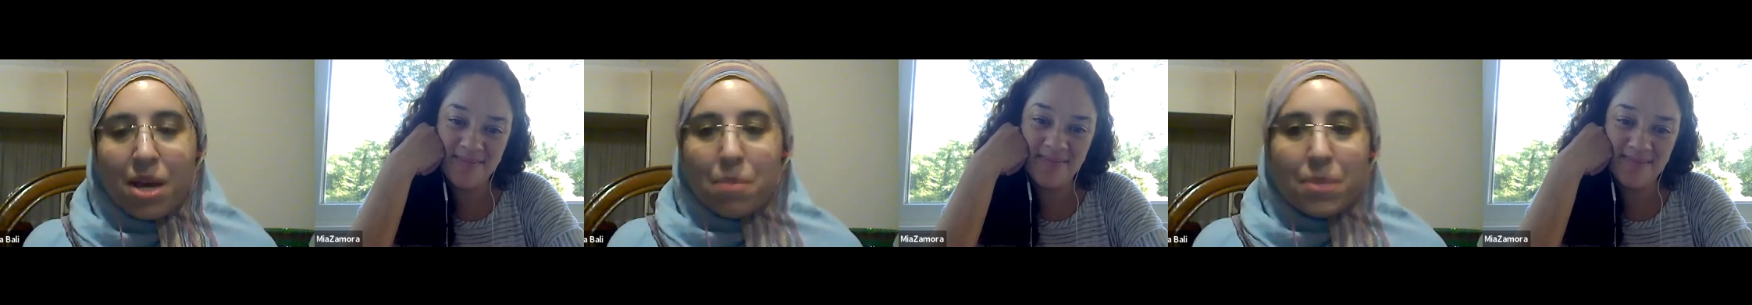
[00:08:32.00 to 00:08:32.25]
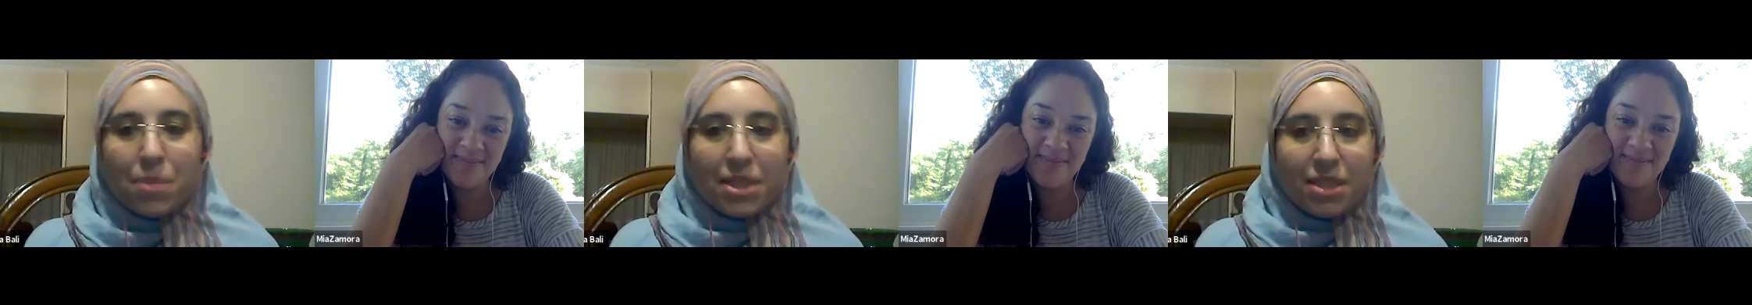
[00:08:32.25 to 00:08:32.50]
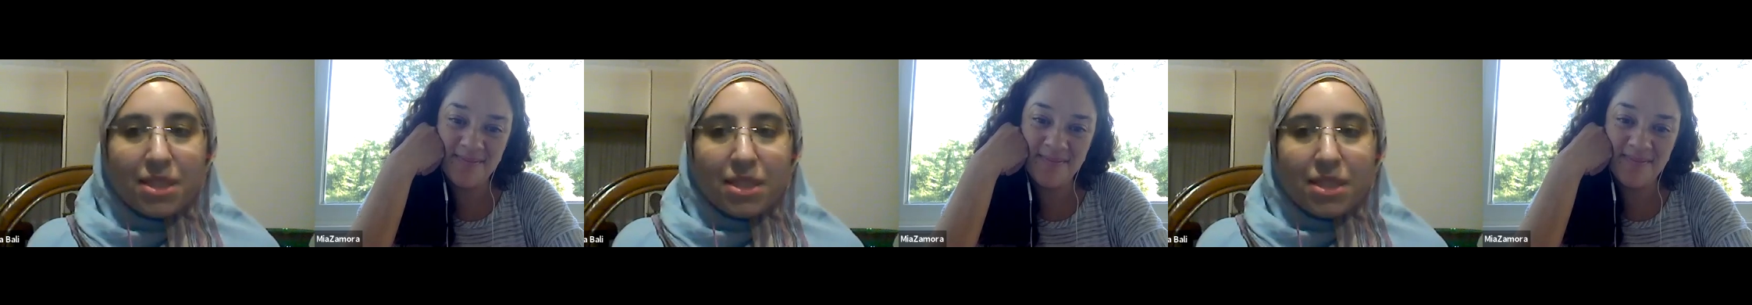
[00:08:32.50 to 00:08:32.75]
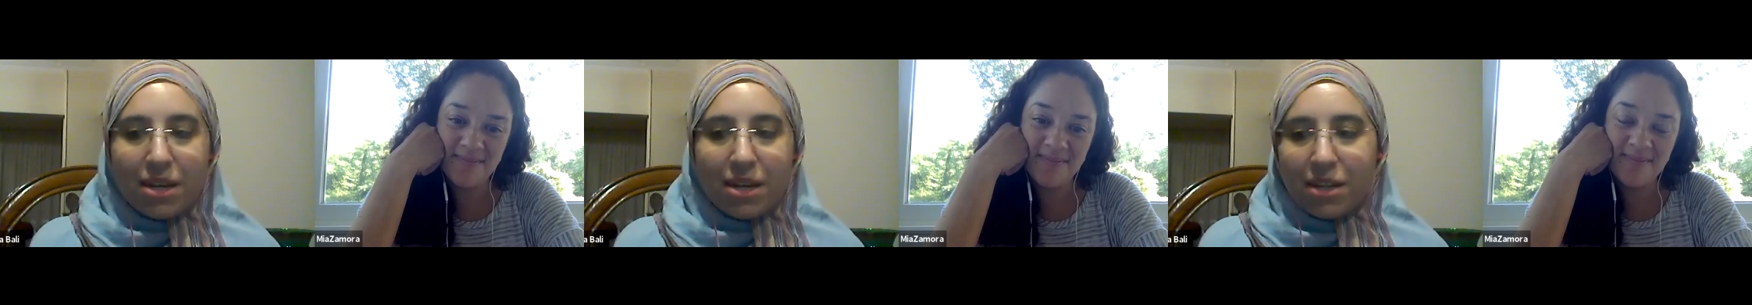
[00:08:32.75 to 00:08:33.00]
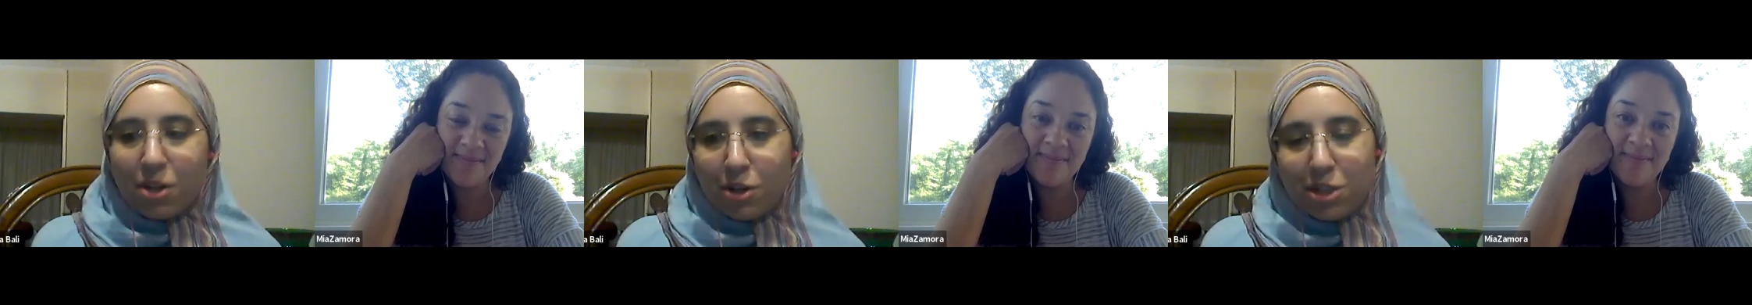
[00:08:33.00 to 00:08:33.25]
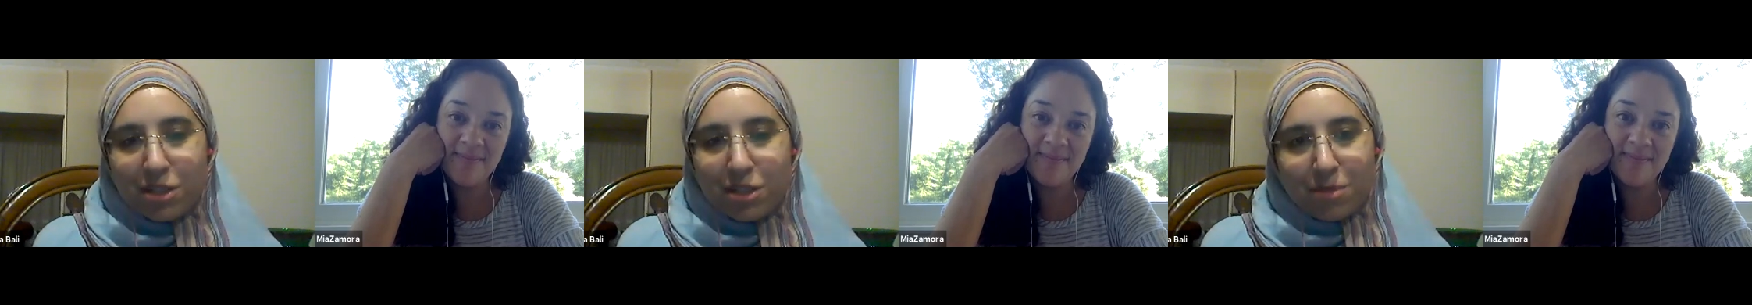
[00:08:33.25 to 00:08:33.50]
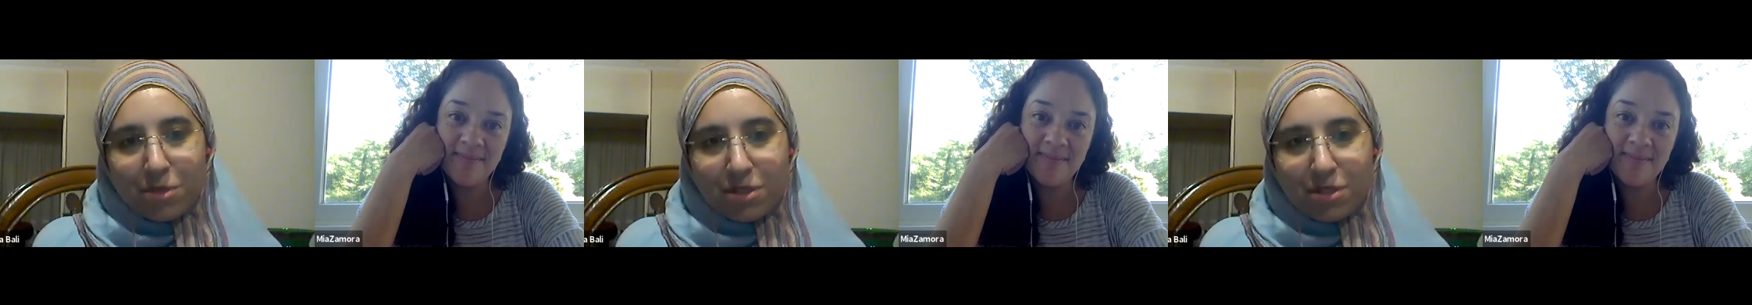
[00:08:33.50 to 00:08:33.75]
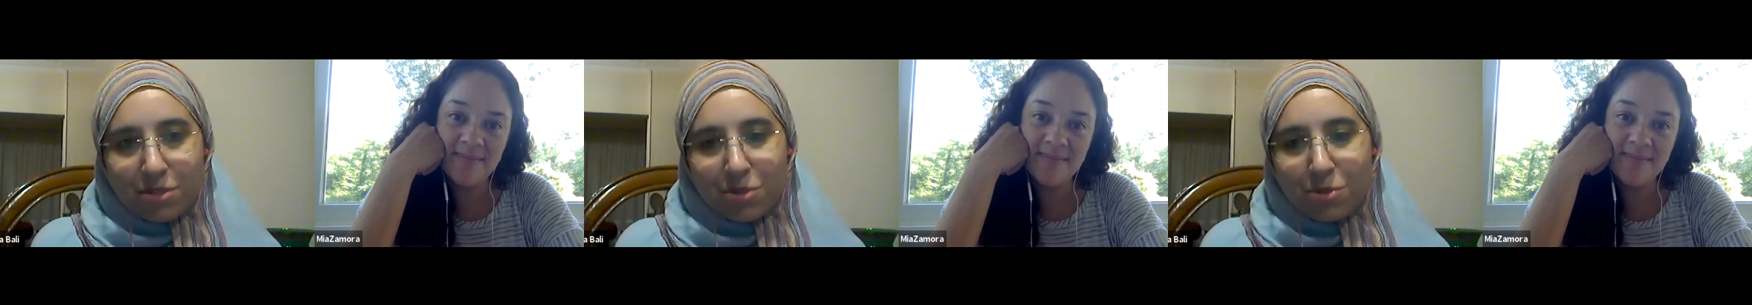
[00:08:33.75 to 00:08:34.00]
Speaker 1: But then encouraging them to
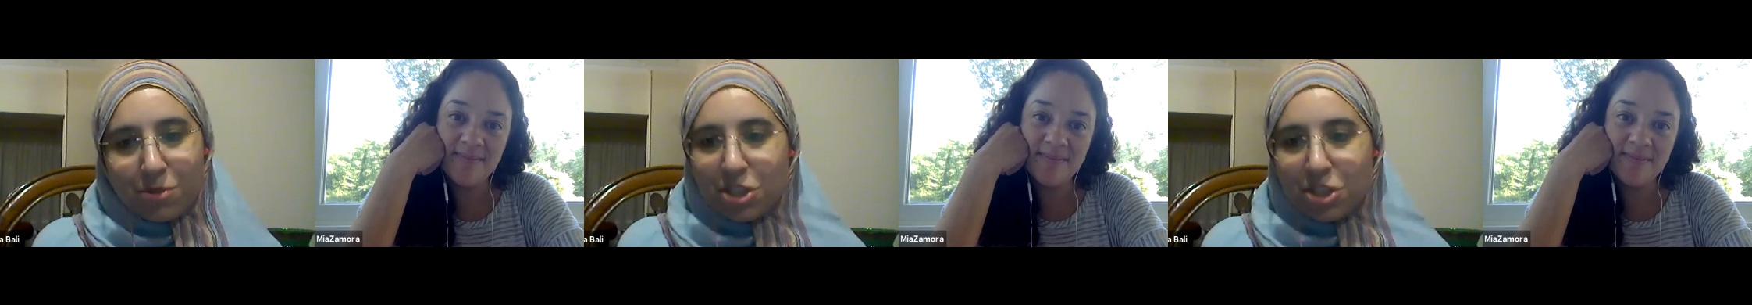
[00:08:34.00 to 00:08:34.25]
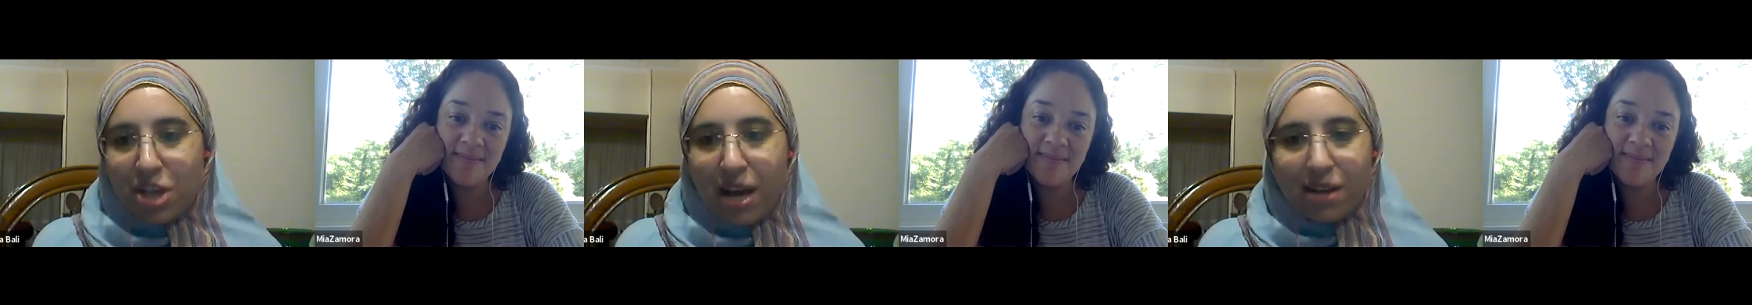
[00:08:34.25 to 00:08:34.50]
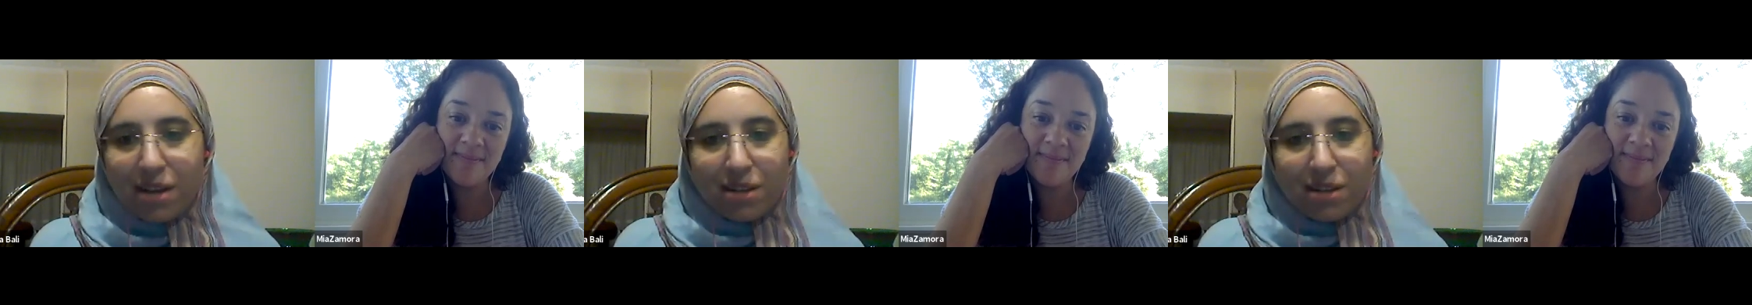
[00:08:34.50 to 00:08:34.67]
use the chat.